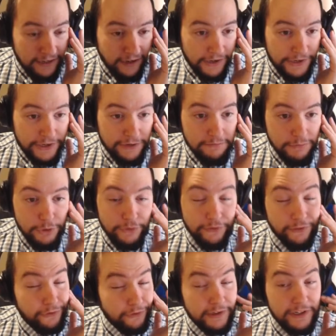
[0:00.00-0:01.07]
guy can move
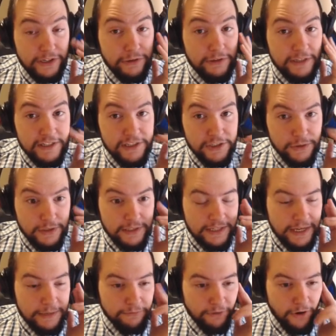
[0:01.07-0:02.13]
3 units to the
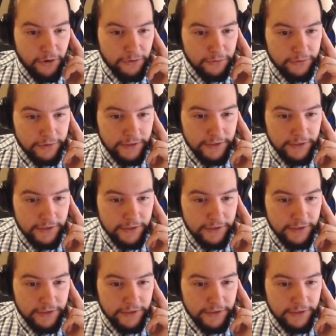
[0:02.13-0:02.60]
same row,